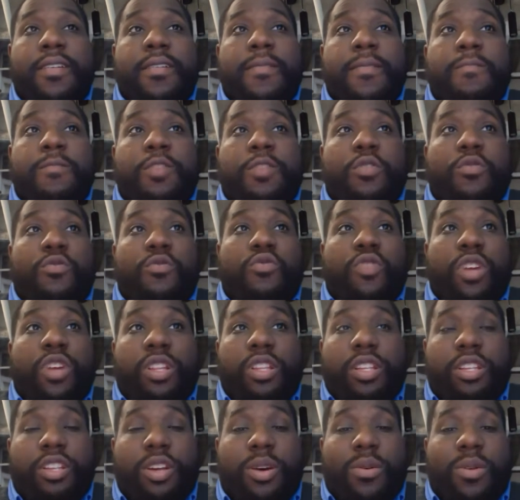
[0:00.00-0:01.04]
You
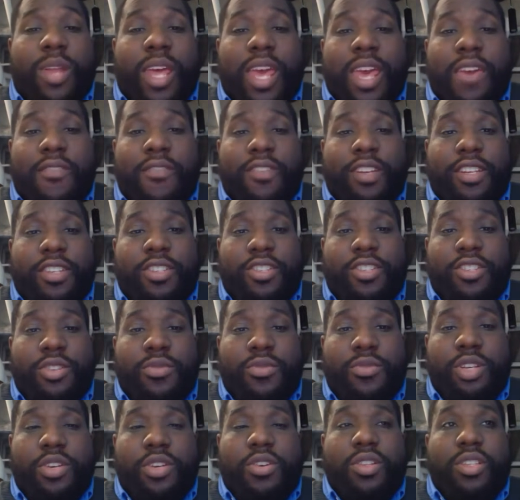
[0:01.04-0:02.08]
really don't have any
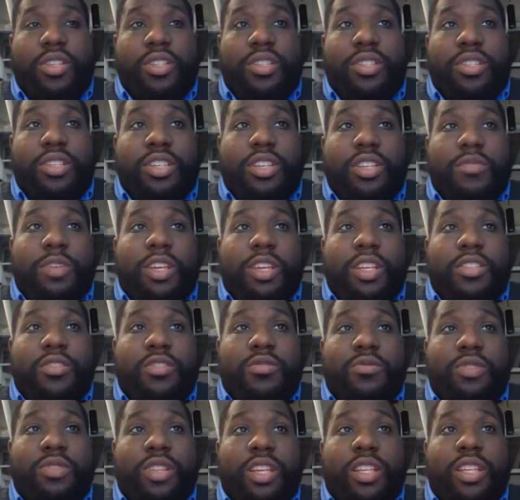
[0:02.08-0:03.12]
shooting on this team. And
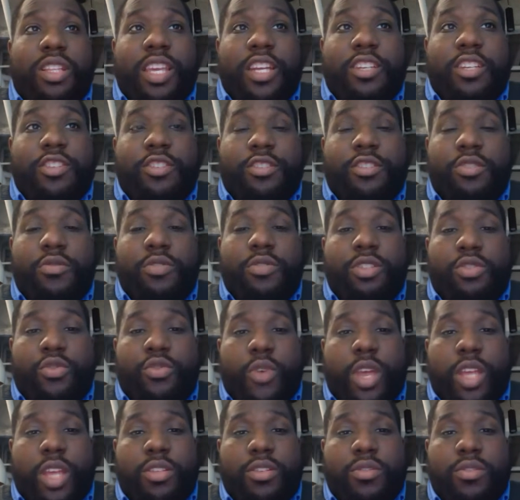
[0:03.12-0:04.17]
to think that you're going
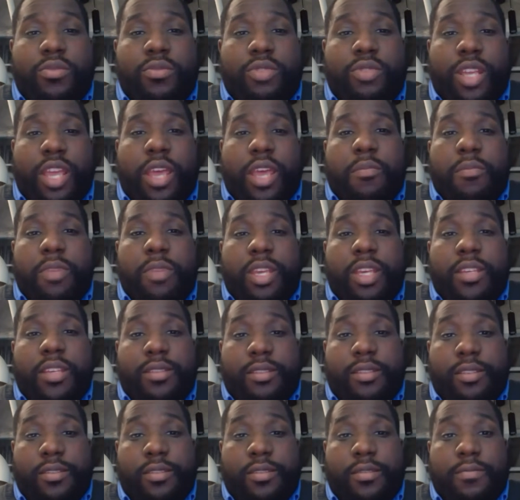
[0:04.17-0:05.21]
to enter the NBA
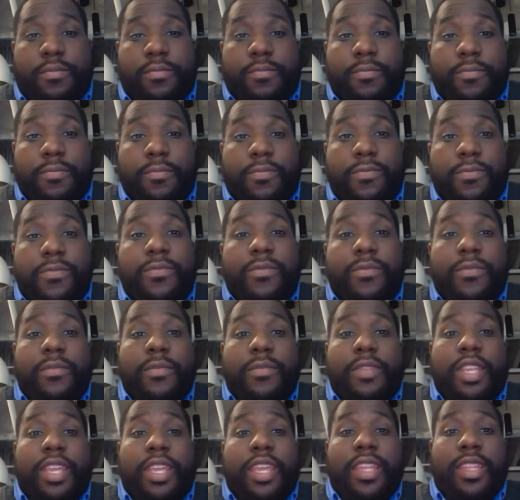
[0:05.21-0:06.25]
season
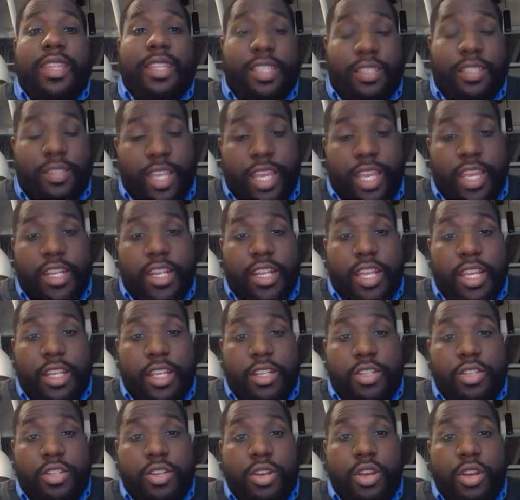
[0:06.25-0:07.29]
in this day and
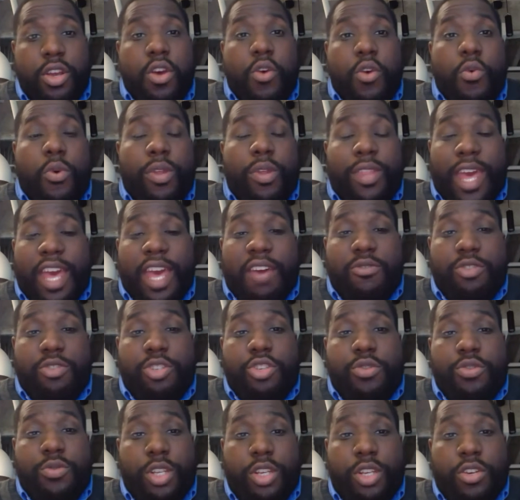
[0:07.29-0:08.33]
age without
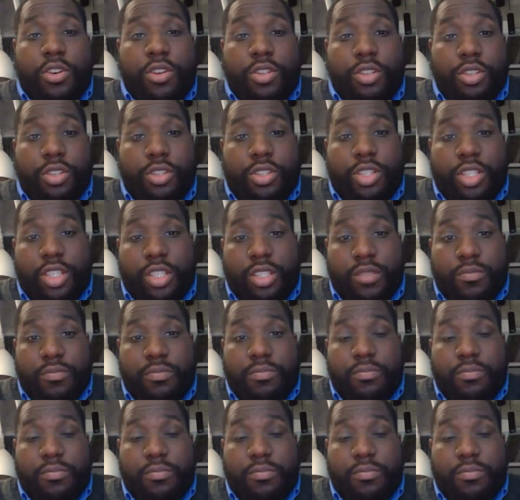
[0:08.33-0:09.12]
shooting on your team,